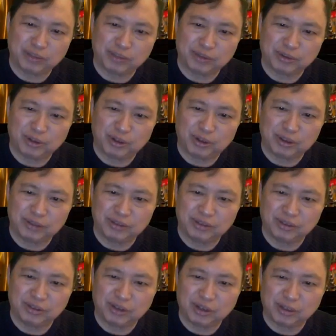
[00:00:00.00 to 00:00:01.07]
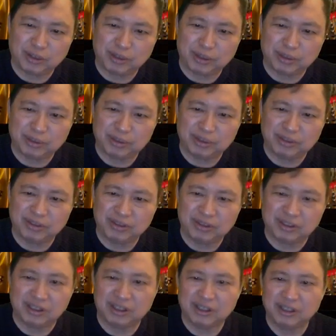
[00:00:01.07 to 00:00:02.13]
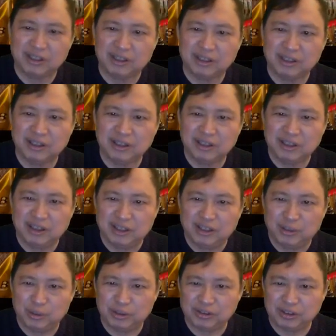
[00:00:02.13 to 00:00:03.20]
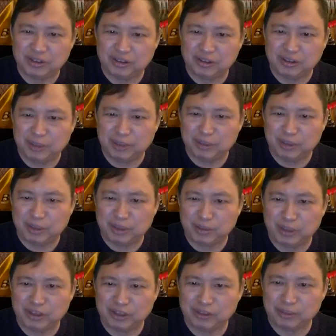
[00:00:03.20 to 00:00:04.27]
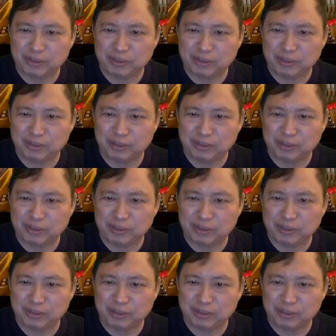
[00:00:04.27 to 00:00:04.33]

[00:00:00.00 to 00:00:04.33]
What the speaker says: all of this talk about $360 was started by Ron Waxman.